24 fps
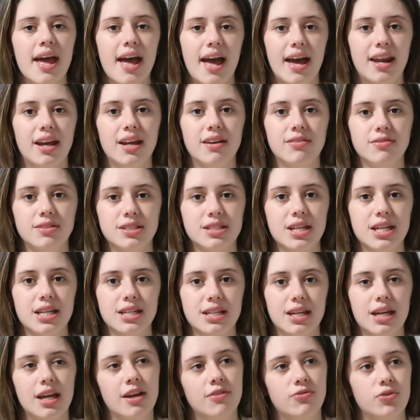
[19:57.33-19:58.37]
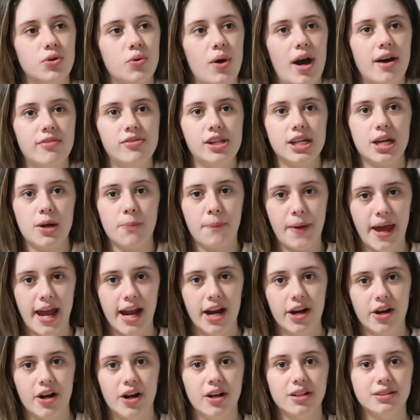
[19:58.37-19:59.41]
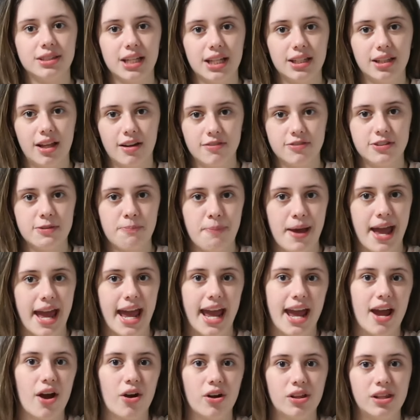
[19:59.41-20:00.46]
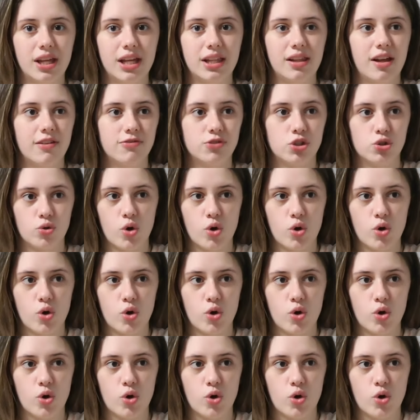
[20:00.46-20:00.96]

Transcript: And it's like if you have like a painter, they love to paint or they love